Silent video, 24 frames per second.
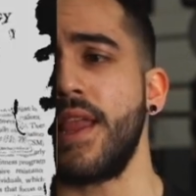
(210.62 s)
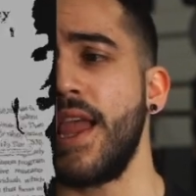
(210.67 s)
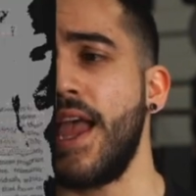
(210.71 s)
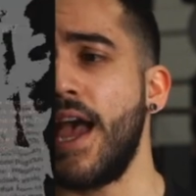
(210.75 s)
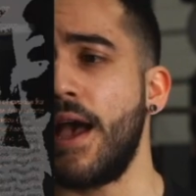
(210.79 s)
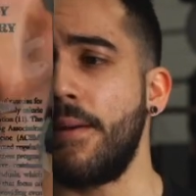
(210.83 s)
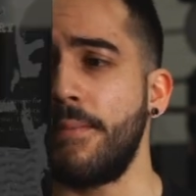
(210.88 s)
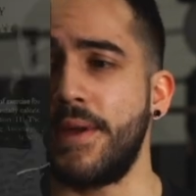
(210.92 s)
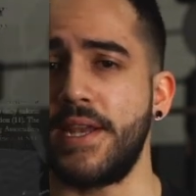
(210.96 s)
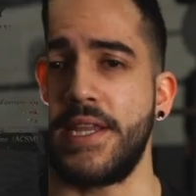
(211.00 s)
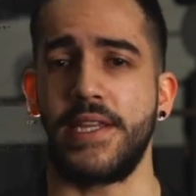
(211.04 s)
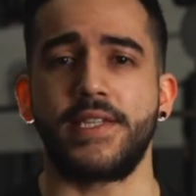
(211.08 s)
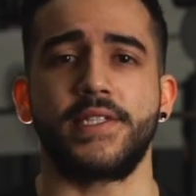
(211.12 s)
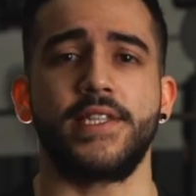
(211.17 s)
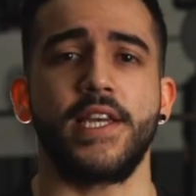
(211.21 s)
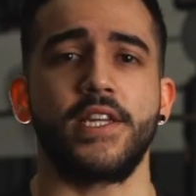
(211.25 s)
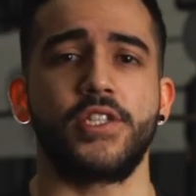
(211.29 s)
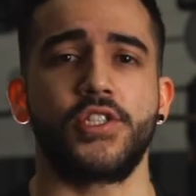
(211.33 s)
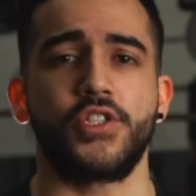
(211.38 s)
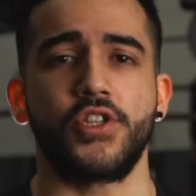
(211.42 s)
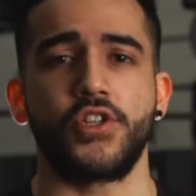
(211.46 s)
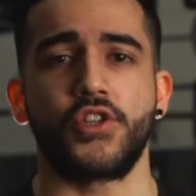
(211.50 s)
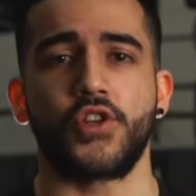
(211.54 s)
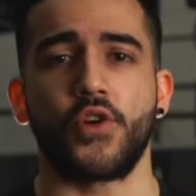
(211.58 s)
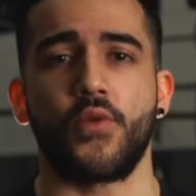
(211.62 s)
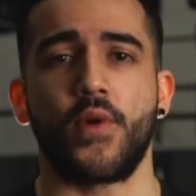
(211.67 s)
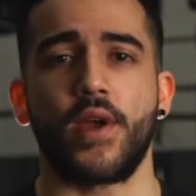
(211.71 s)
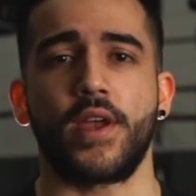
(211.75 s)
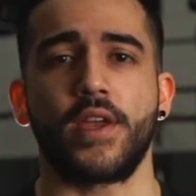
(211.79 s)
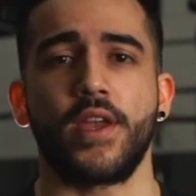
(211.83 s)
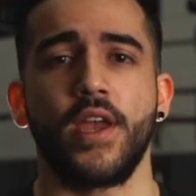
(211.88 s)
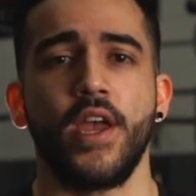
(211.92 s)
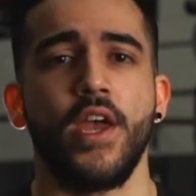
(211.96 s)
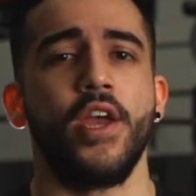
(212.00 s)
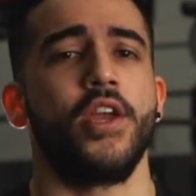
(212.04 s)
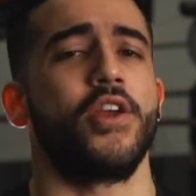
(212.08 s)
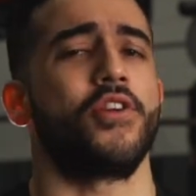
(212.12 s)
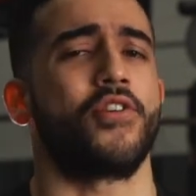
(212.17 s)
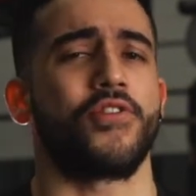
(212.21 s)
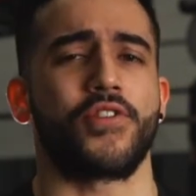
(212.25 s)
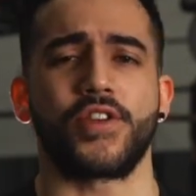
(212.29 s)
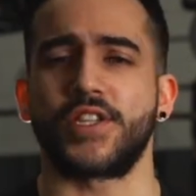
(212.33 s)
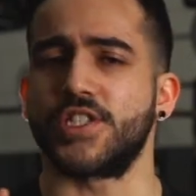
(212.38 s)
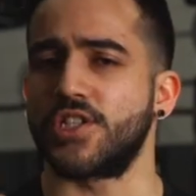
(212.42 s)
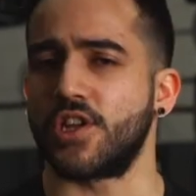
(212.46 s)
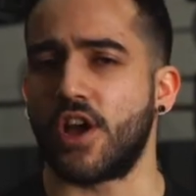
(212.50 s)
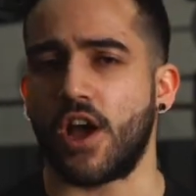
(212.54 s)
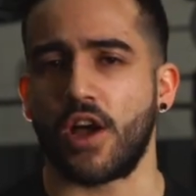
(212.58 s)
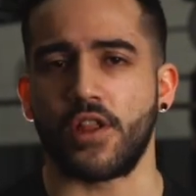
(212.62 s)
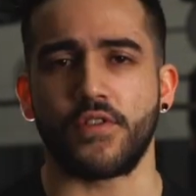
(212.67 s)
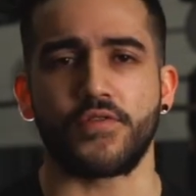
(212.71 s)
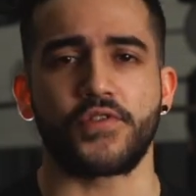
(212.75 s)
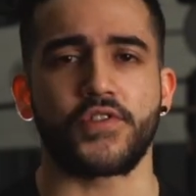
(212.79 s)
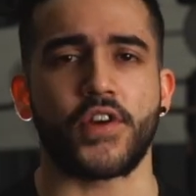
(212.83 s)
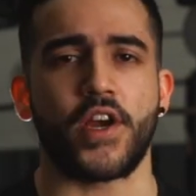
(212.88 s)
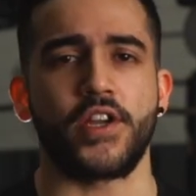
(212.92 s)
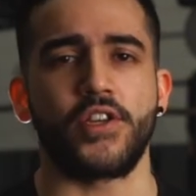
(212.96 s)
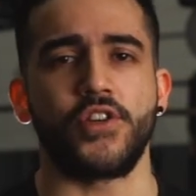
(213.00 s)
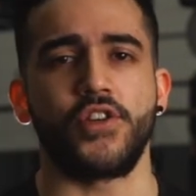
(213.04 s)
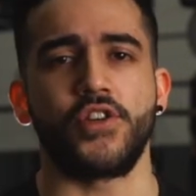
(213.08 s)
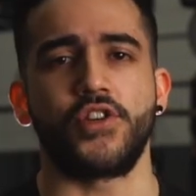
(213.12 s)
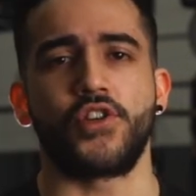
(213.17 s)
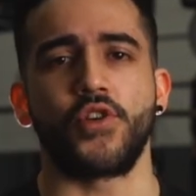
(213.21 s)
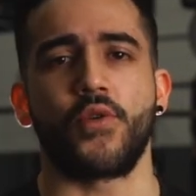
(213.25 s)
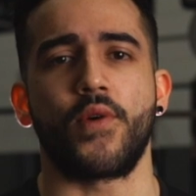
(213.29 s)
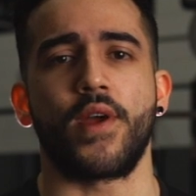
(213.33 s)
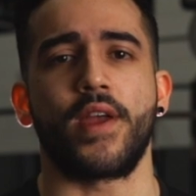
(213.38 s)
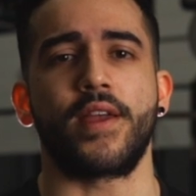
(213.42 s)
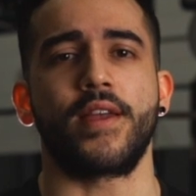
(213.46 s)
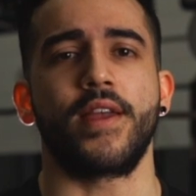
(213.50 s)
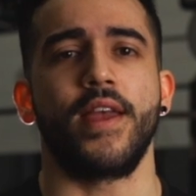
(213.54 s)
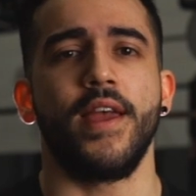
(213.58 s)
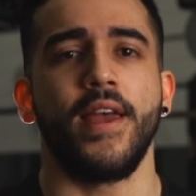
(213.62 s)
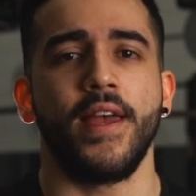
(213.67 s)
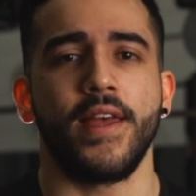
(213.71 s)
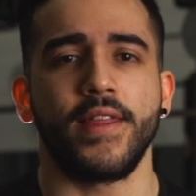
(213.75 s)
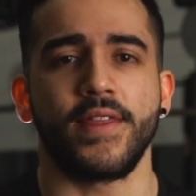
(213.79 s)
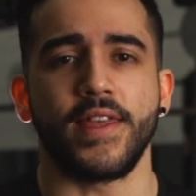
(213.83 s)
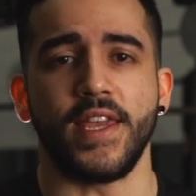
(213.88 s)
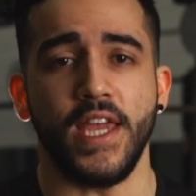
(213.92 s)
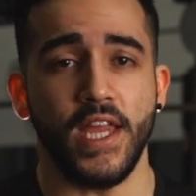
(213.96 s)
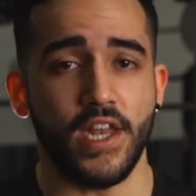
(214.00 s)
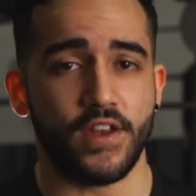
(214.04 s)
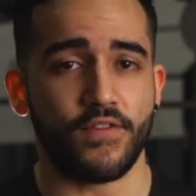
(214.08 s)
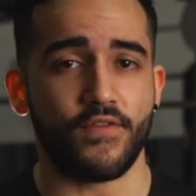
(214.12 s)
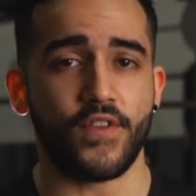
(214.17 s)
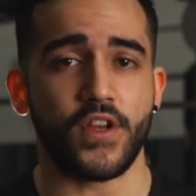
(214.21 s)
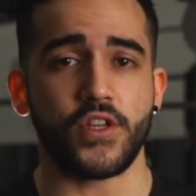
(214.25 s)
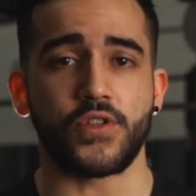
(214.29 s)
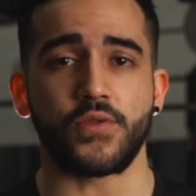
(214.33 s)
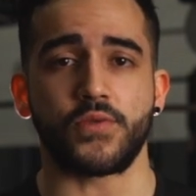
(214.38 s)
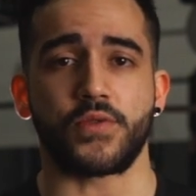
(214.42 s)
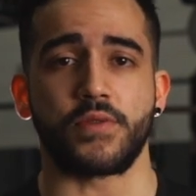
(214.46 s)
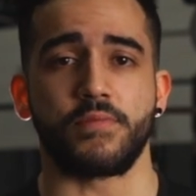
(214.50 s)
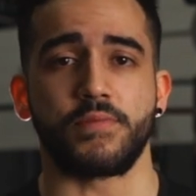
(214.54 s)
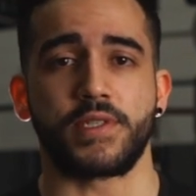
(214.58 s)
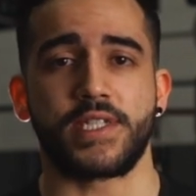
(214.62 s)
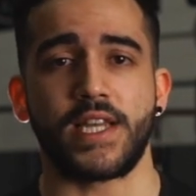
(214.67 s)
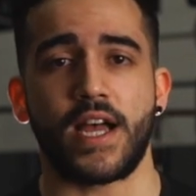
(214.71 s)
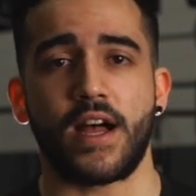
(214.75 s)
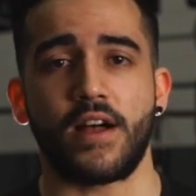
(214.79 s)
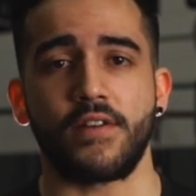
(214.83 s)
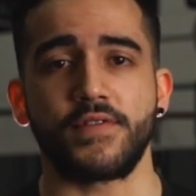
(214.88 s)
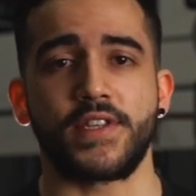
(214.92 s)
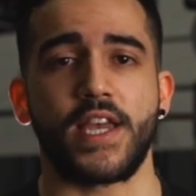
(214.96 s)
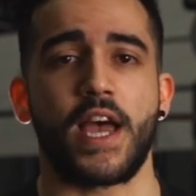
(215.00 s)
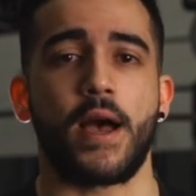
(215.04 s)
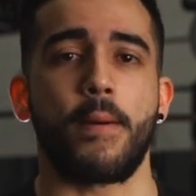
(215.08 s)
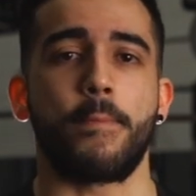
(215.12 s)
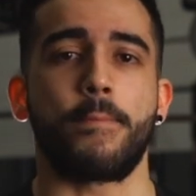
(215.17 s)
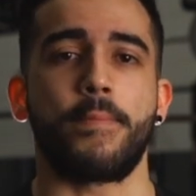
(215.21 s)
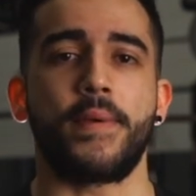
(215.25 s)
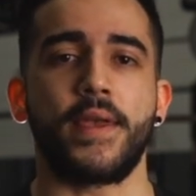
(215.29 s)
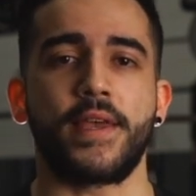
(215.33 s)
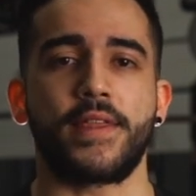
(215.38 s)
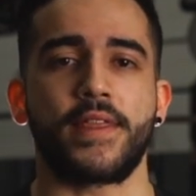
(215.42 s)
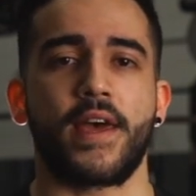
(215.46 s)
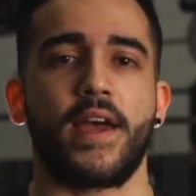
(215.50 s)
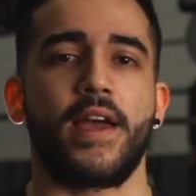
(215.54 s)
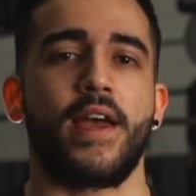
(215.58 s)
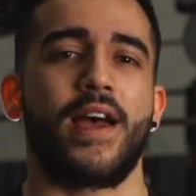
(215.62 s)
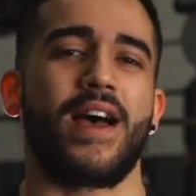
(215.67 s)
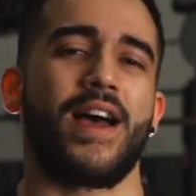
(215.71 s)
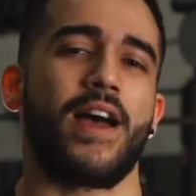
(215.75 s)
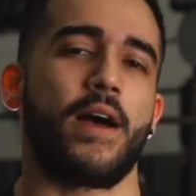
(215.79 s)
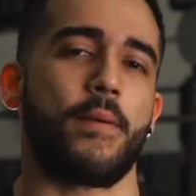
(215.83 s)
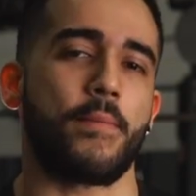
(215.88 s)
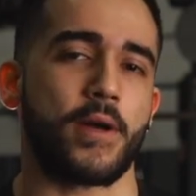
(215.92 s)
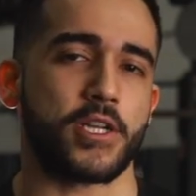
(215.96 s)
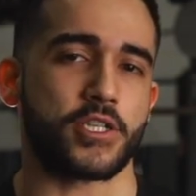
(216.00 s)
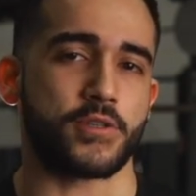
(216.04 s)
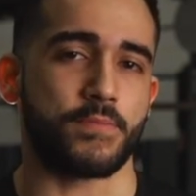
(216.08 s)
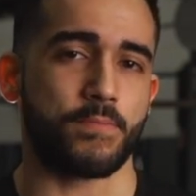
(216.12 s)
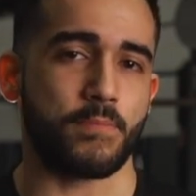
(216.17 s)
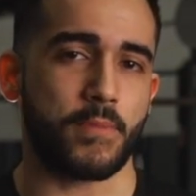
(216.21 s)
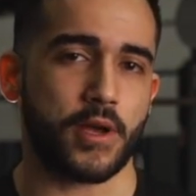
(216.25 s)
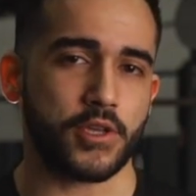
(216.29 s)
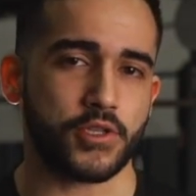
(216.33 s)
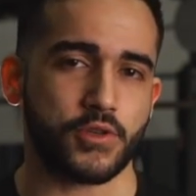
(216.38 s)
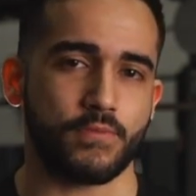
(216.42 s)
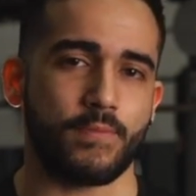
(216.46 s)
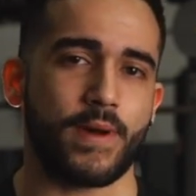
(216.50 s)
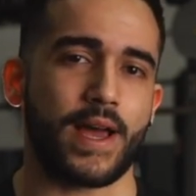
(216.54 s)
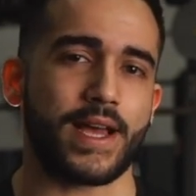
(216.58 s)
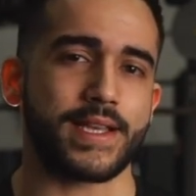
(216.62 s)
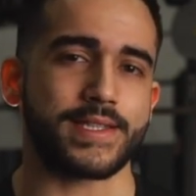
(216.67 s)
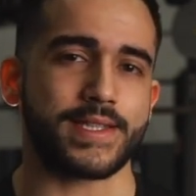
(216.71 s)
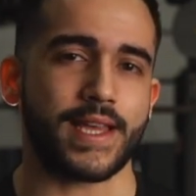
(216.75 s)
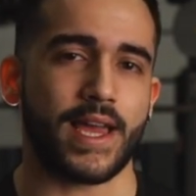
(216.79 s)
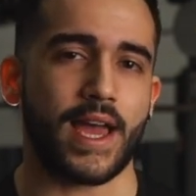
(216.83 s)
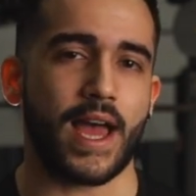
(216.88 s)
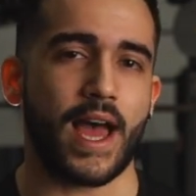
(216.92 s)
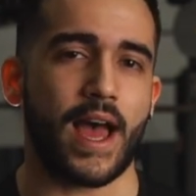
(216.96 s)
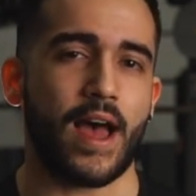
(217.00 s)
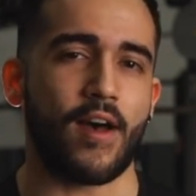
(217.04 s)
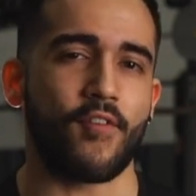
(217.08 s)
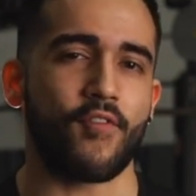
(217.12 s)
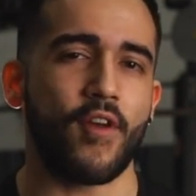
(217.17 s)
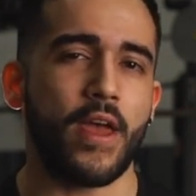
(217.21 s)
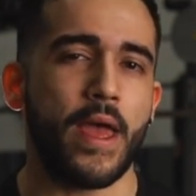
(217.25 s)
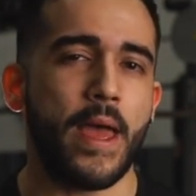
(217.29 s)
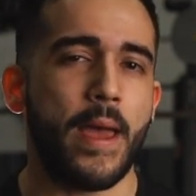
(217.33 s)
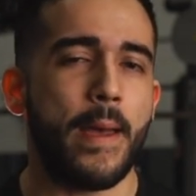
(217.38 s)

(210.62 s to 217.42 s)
how many sets you're doing, you know, the style of training you're doing, the individual themselves, how big they are, how much muscle mass they have.